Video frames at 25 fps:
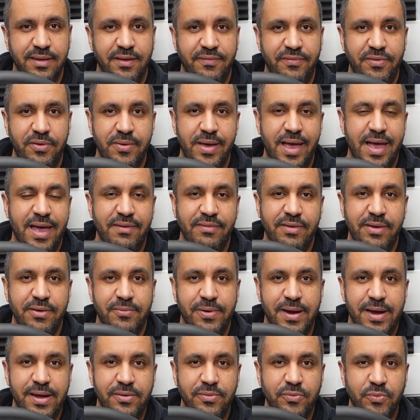If you have a
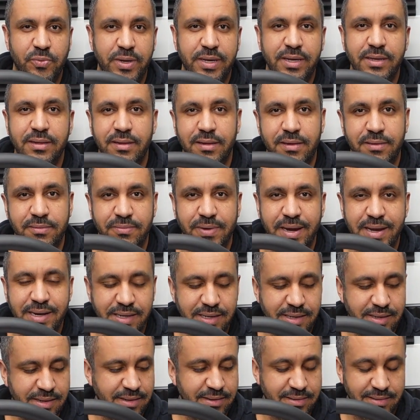round wheel
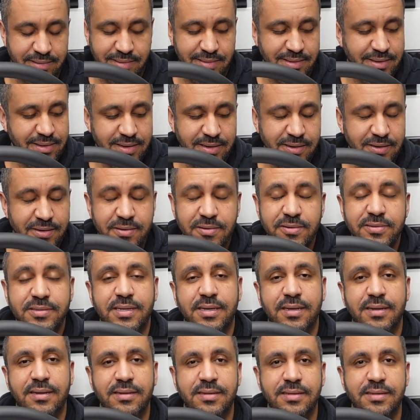already, you can use it.